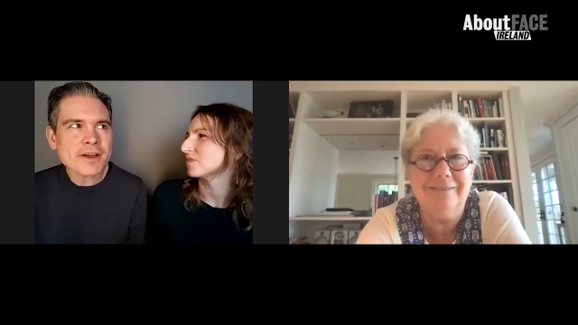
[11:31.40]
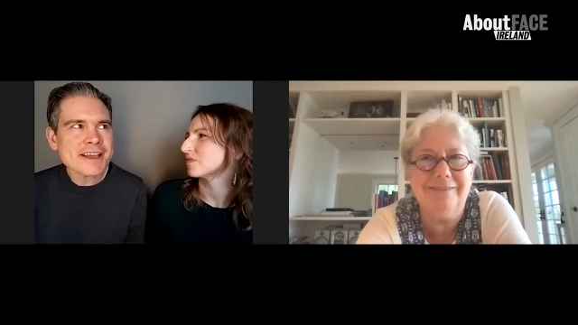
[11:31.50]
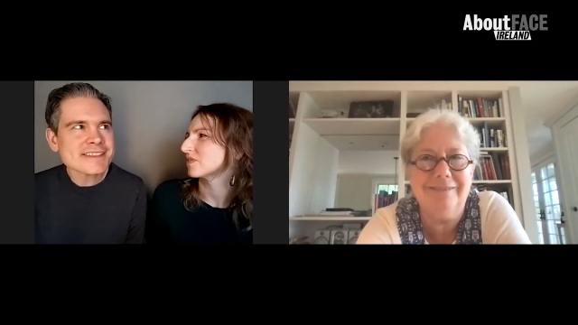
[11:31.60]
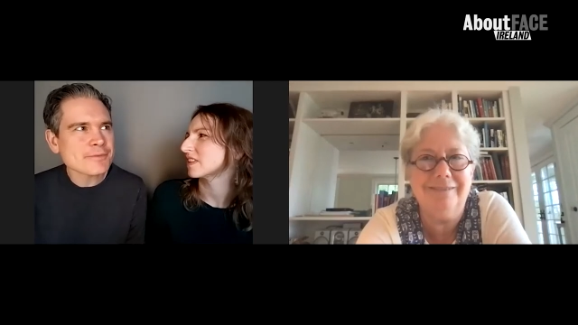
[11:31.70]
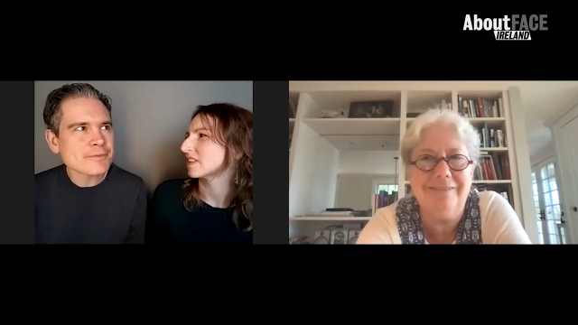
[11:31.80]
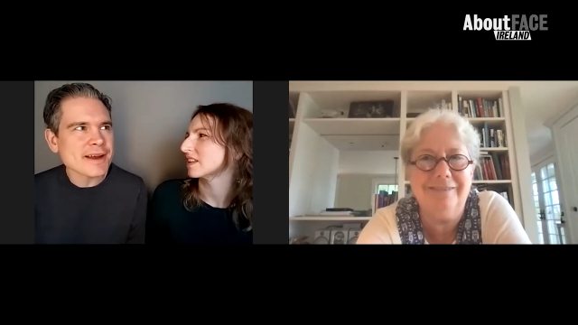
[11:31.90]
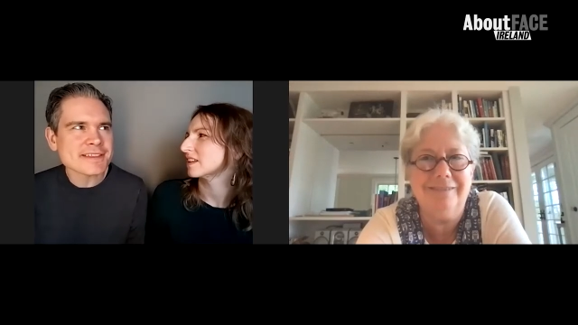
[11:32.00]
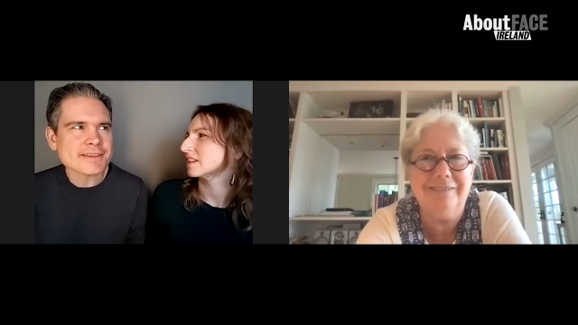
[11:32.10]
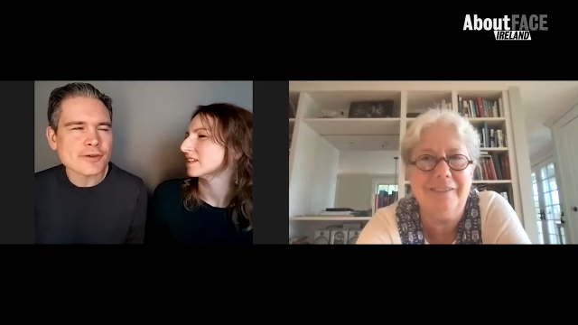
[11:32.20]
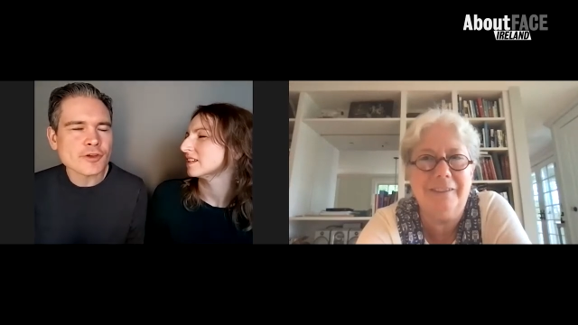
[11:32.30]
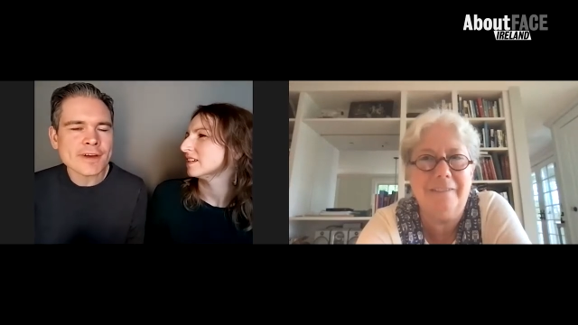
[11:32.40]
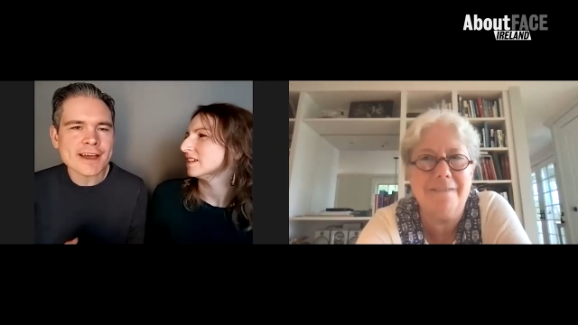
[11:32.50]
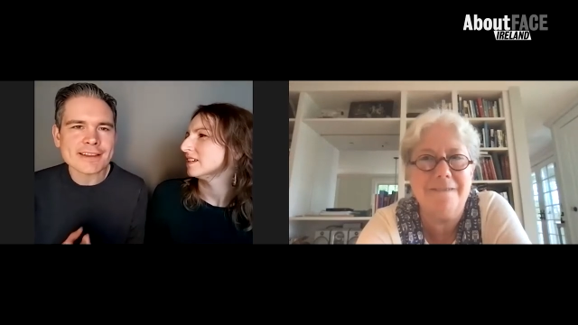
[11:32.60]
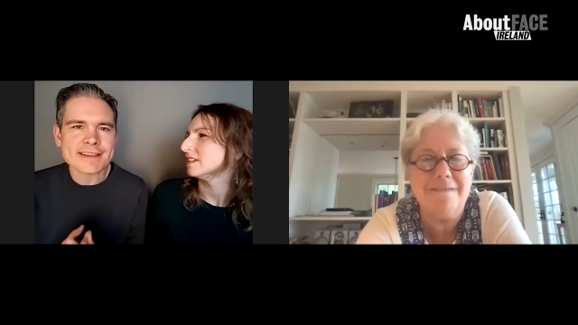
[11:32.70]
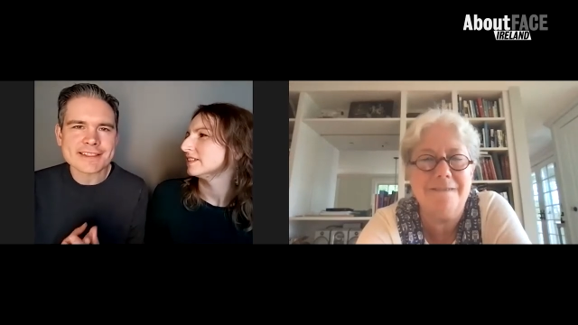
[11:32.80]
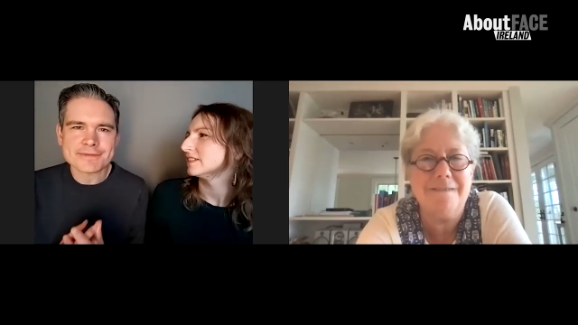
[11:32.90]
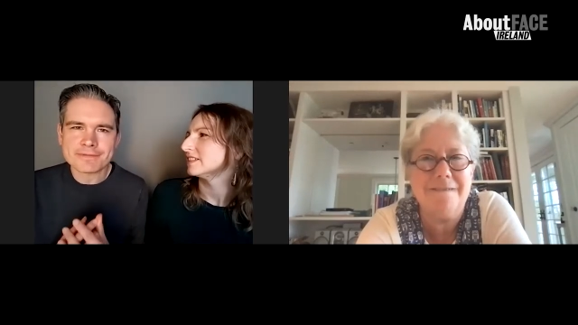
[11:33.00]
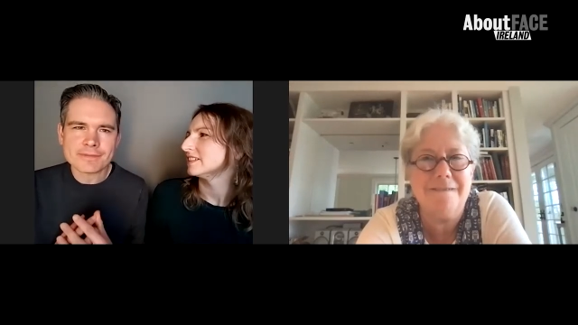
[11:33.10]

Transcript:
Speaker 1: okay so mary so you've had this